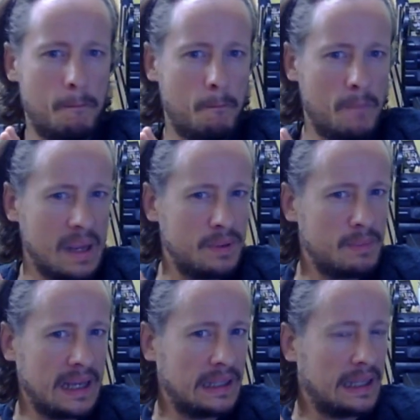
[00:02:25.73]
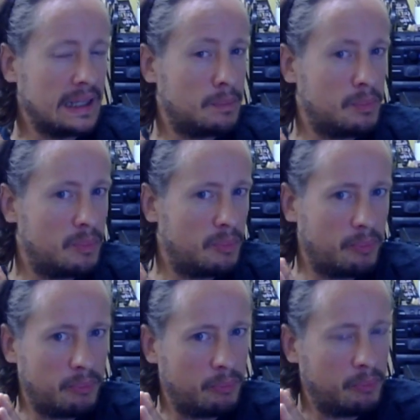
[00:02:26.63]
maybe metadata
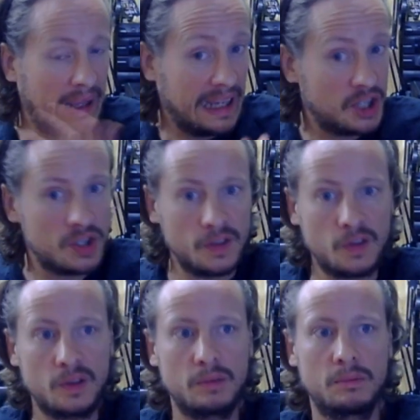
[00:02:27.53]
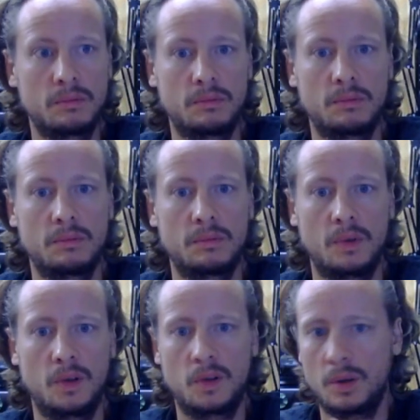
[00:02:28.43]
pages.
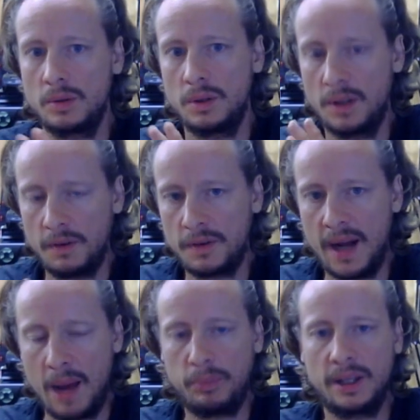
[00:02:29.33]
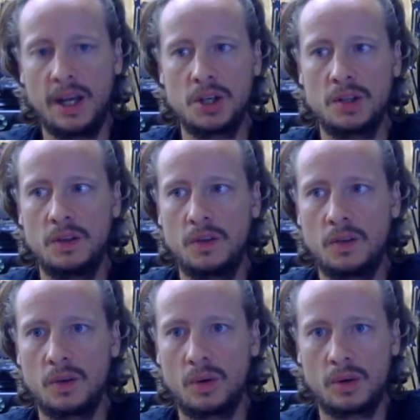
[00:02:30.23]
So different
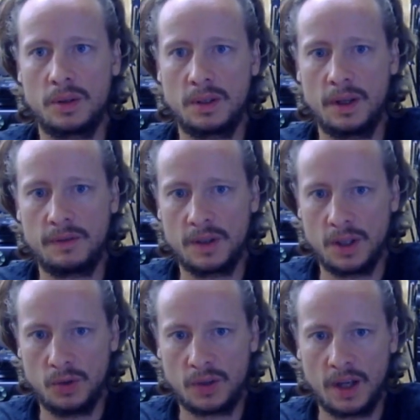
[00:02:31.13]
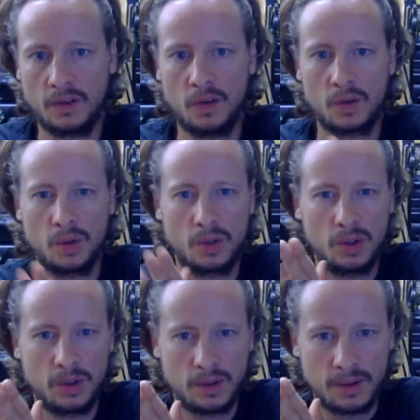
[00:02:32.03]
applications or different use cases could
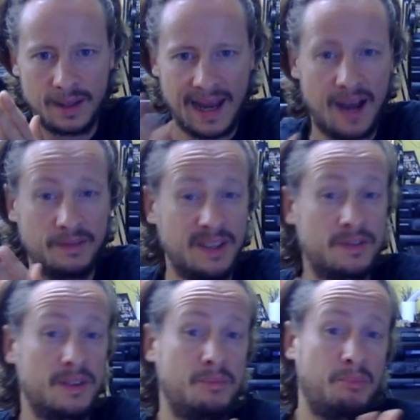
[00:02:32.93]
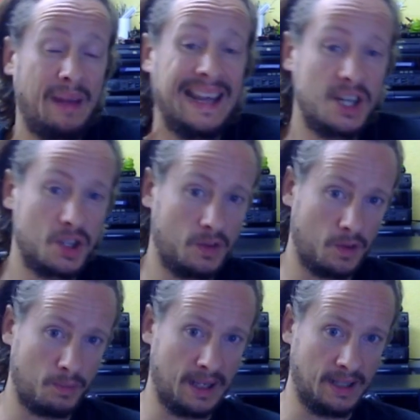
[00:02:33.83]
have different pages
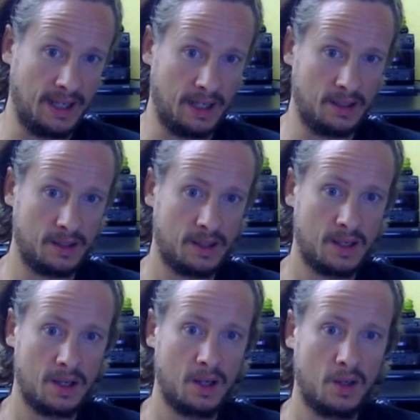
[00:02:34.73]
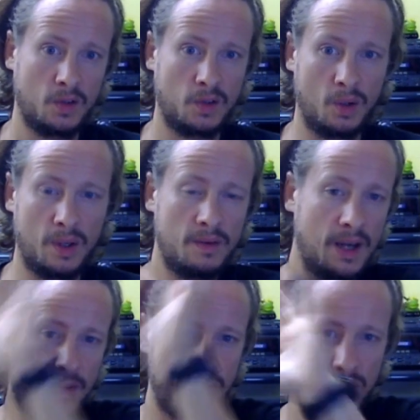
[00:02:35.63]
of metadata. So
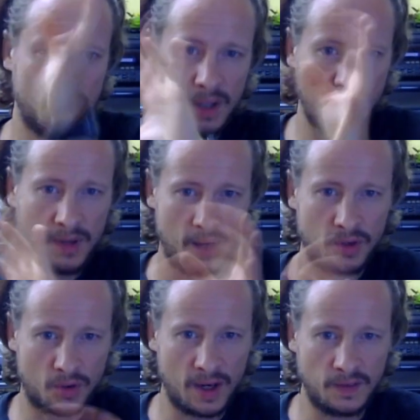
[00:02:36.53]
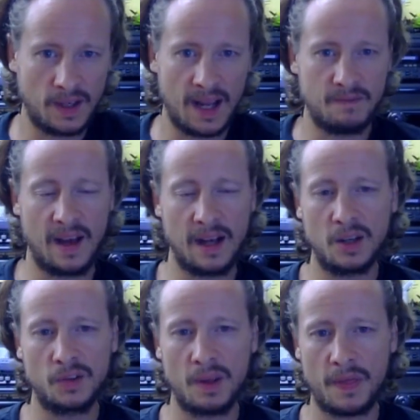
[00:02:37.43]
even if you have your crazy name
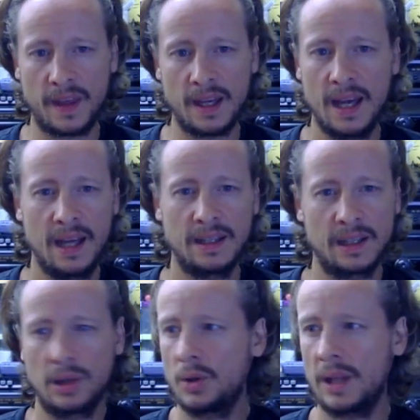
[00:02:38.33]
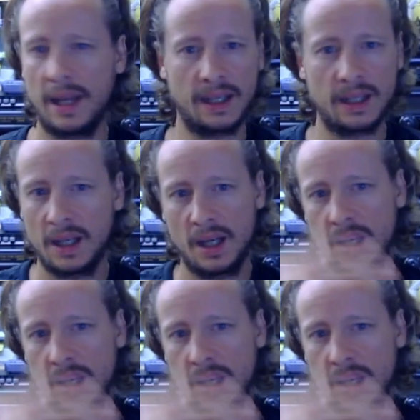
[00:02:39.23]
value something that look like